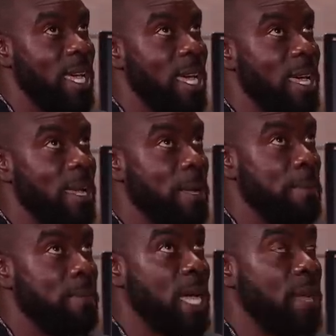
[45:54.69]

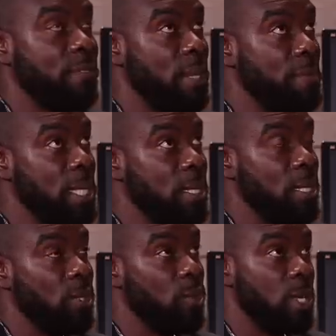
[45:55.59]
um, after
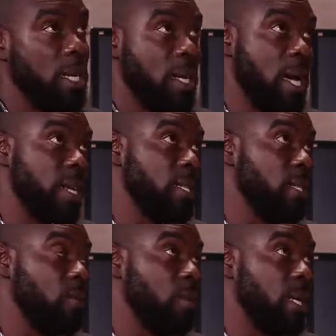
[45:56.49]
missing you, then
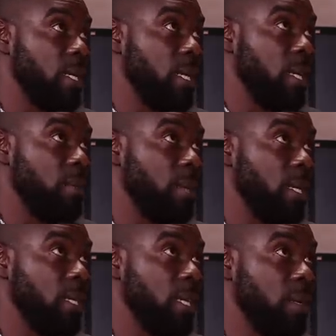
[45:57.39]
RC1 came
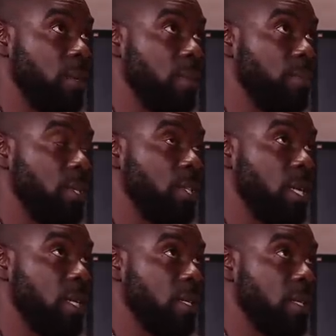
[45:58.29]
and came in the
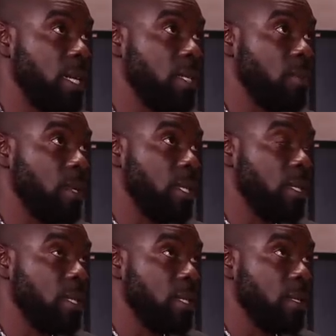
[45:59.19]
picture as well.
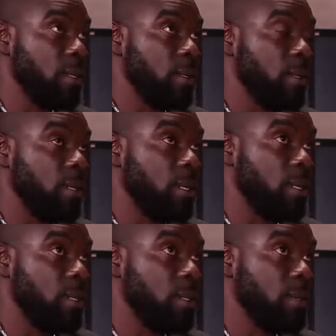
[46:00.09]
You
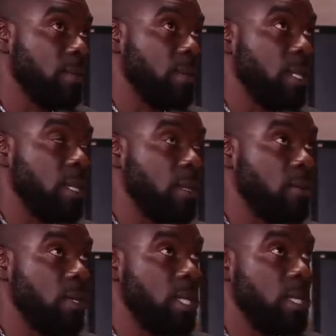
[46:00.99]
know, and we